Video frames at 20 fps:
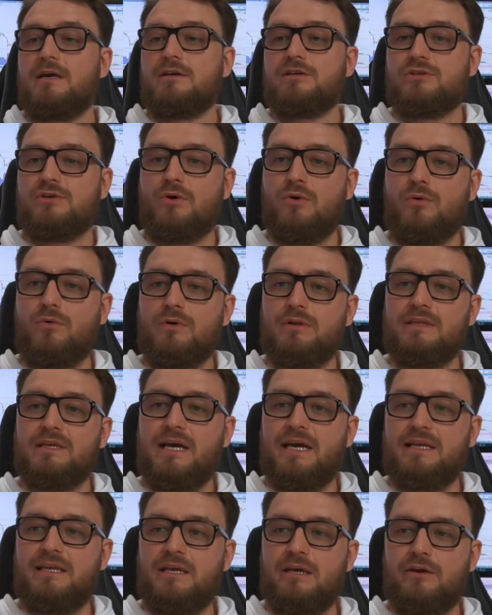So the
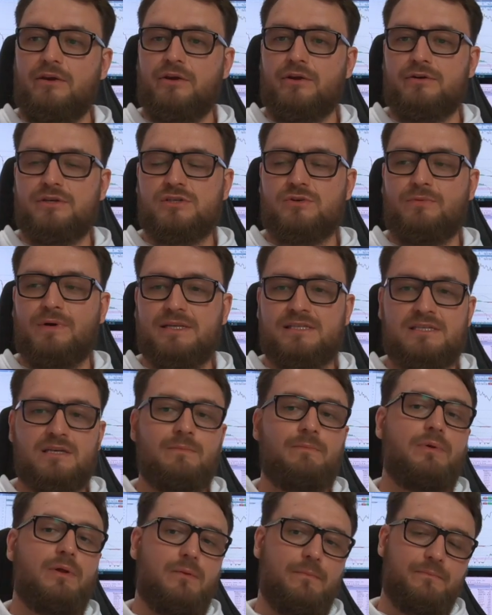idea here is quite
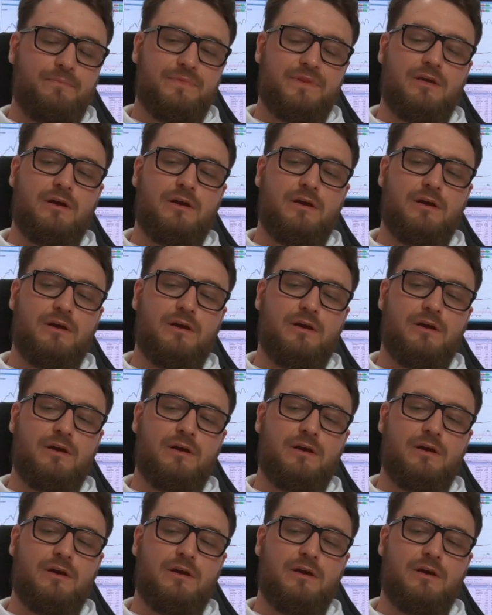simple.